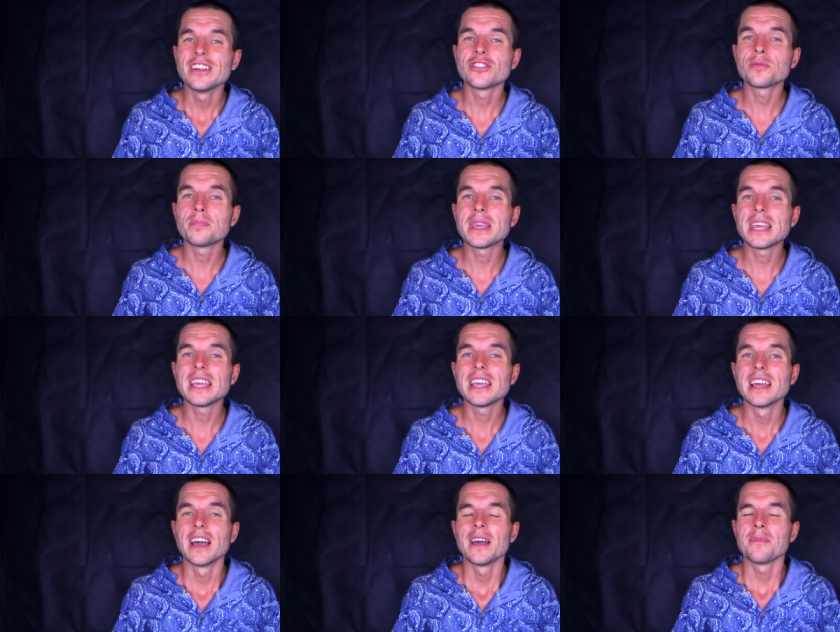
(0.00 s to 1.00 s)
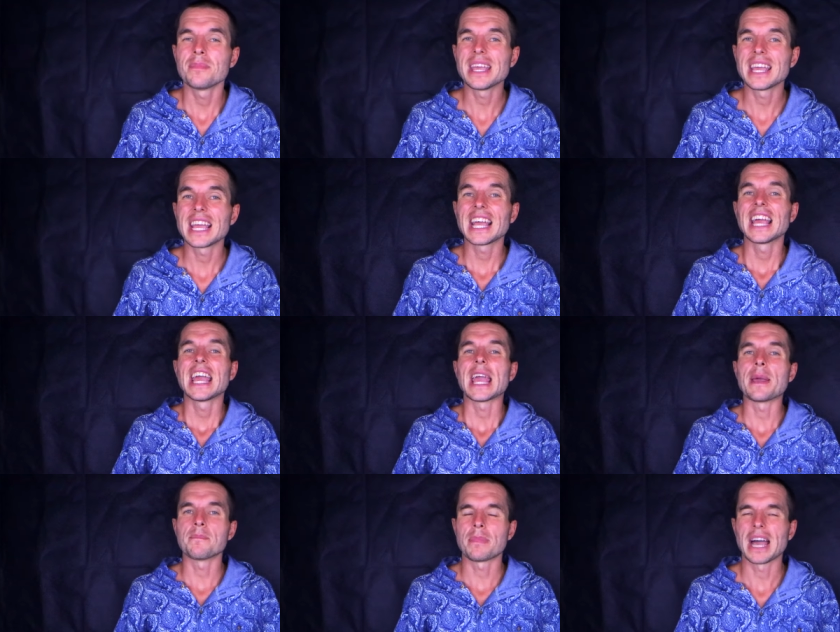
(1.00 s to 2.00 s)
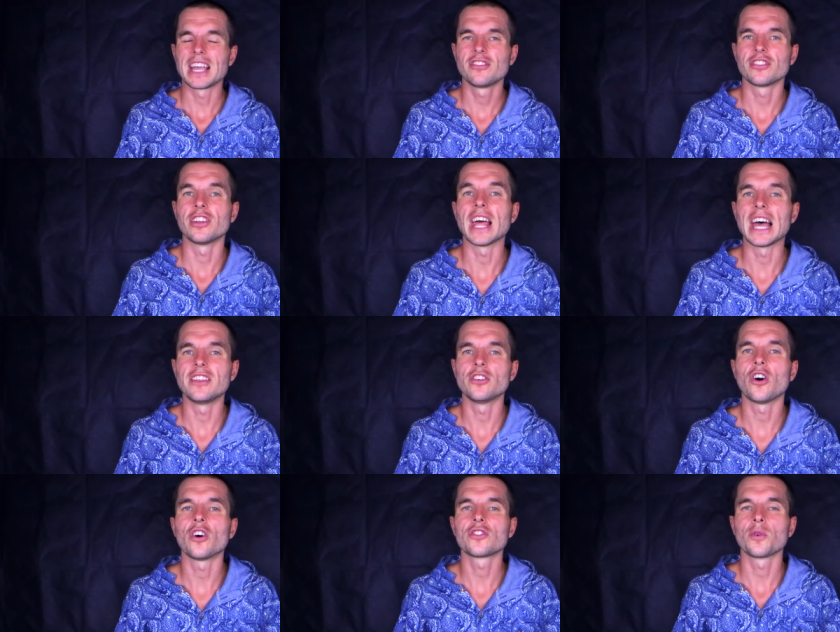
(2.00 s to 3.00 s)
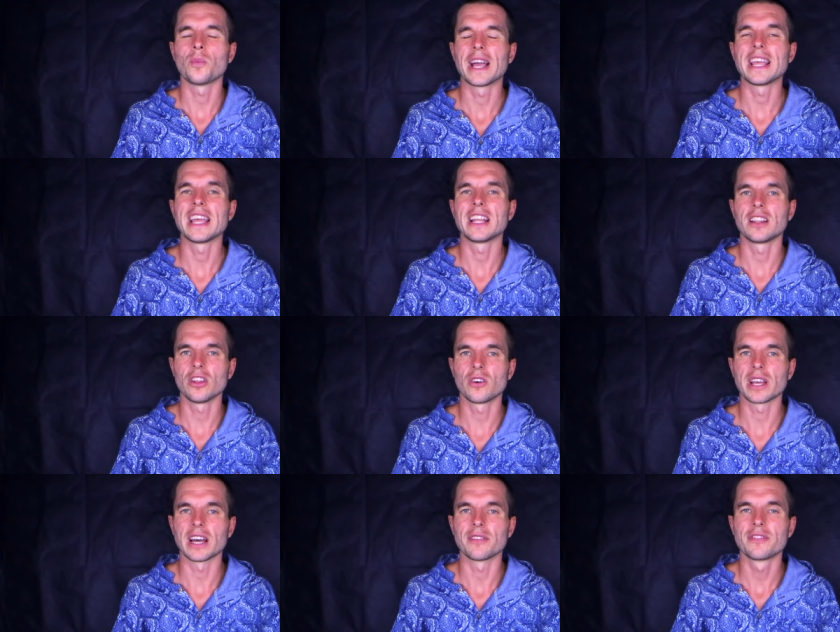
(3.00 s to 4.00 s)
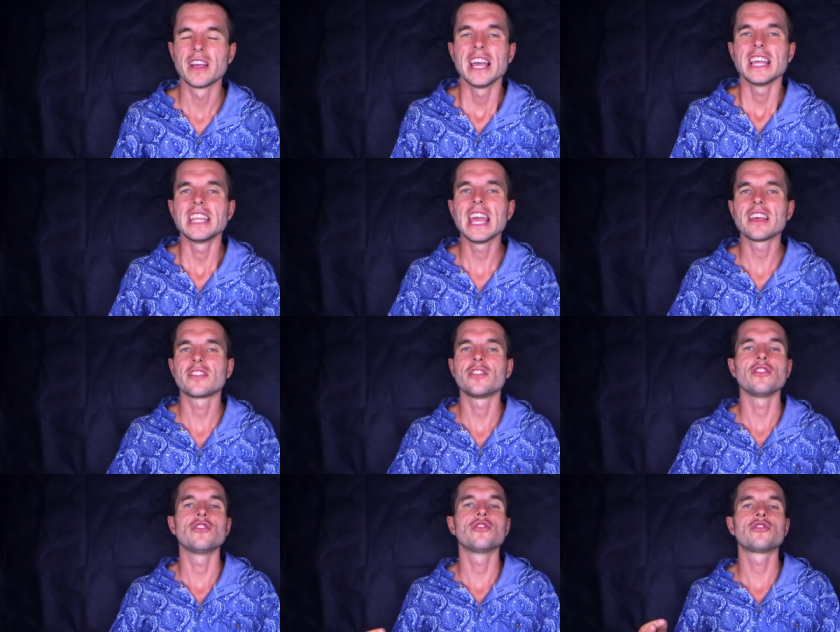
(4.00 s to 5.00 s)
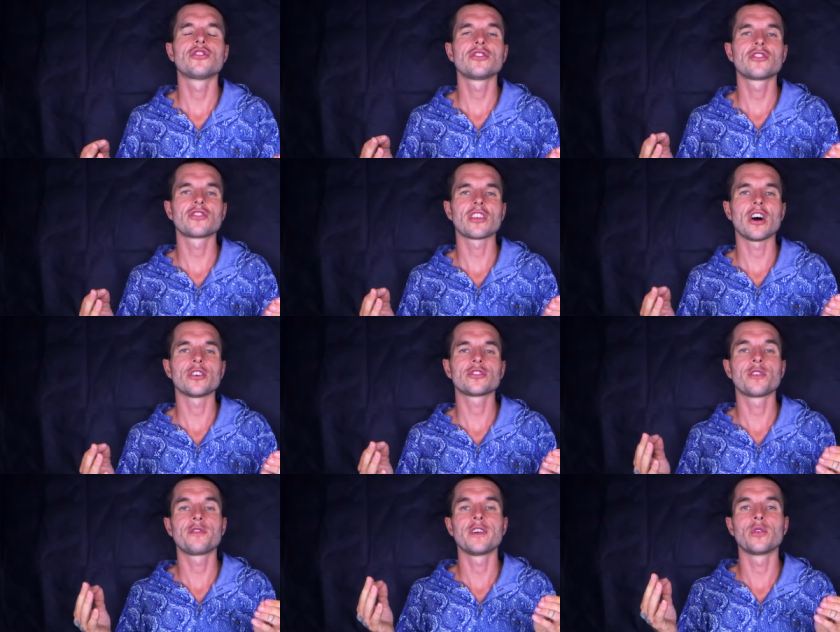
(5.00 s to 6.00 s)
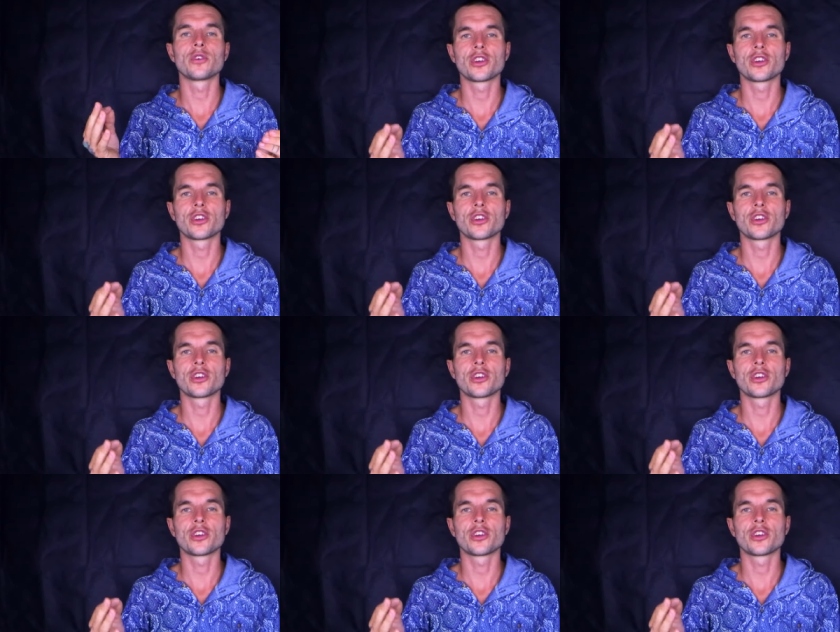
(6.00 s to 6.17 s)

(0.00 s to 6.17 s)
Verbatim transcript: just be being impatient and not waiting long enough. Yes, you should start to feel